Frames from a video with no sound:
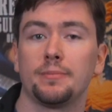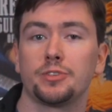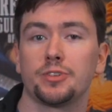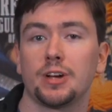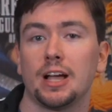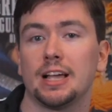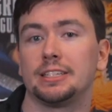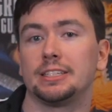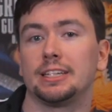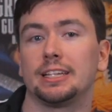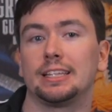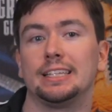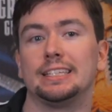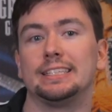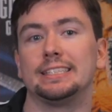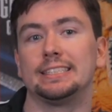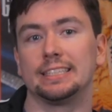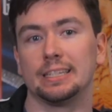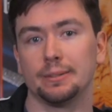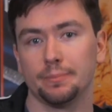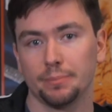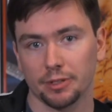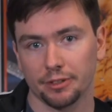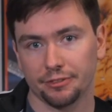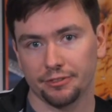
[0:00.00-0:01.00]
drastically
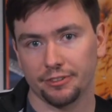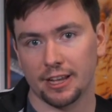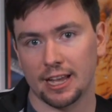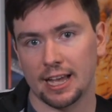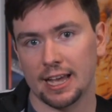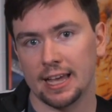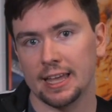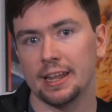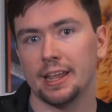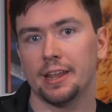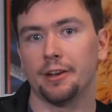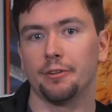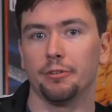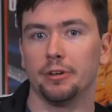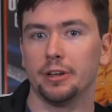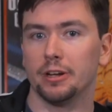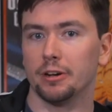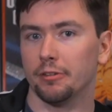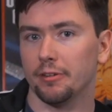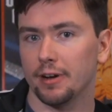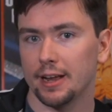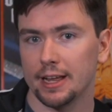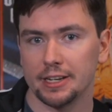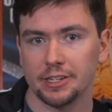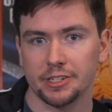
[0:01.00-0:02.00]
simplified and
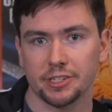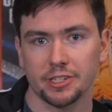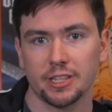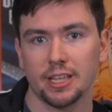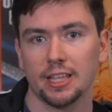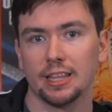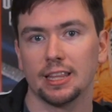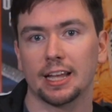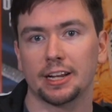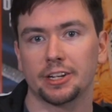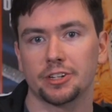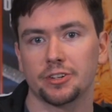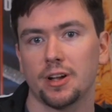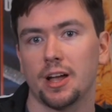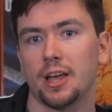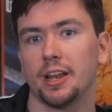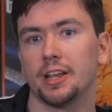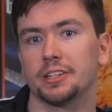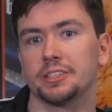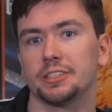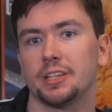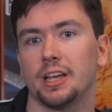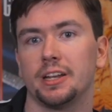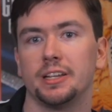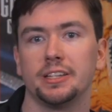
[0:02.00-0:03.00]
rearranged the
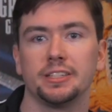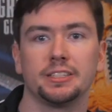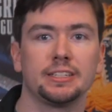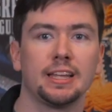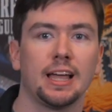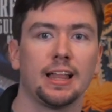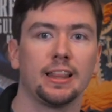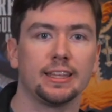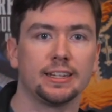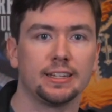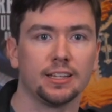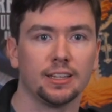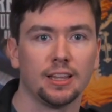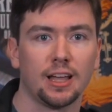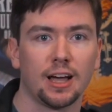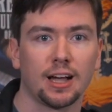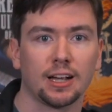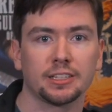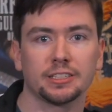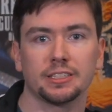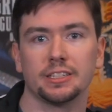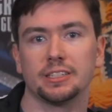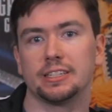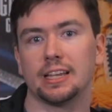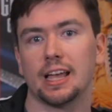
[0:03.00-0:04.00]
electronics on his Tele
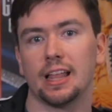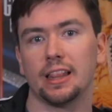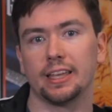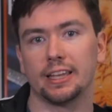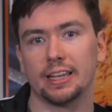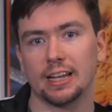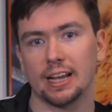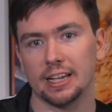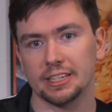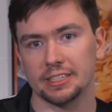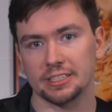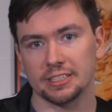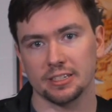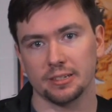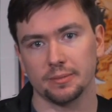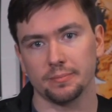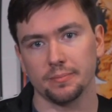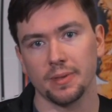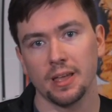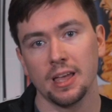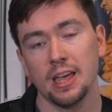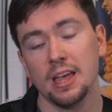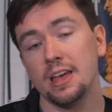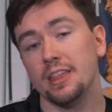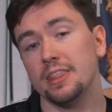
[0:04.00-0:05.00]
Deluxe and Tele Custom
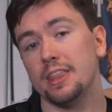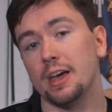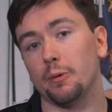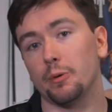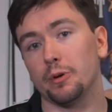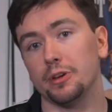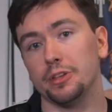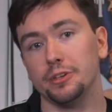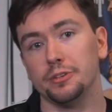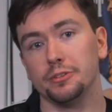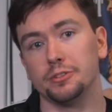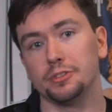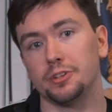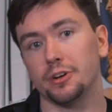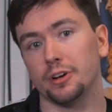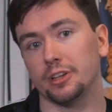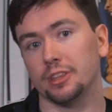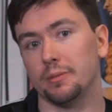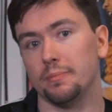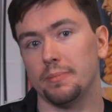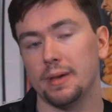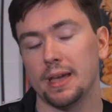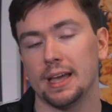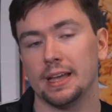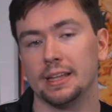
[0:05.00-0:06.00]
that were used during the
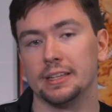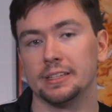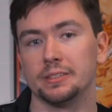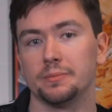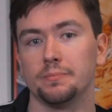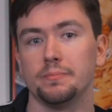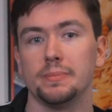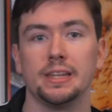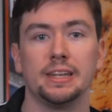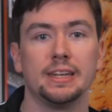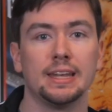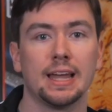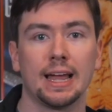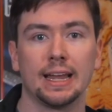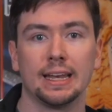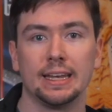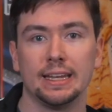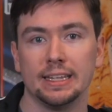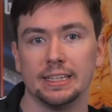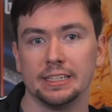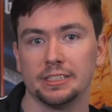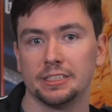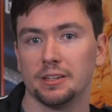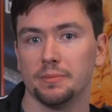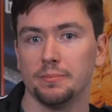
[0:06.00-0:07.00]
band's
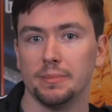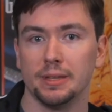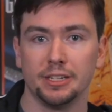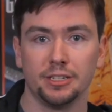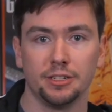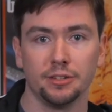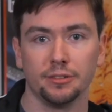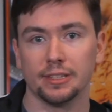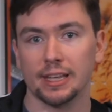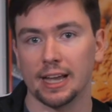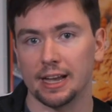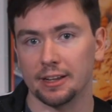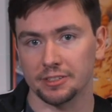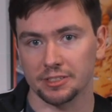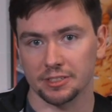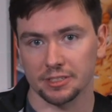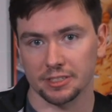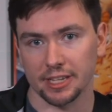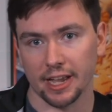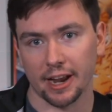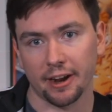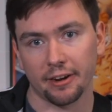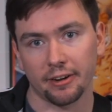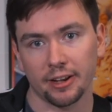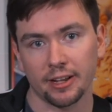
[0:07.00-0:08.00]
mid-90s to mid-2000s
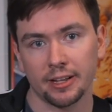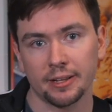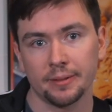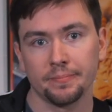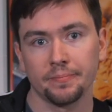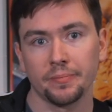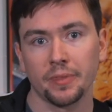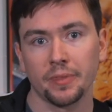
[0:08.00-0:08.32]
era.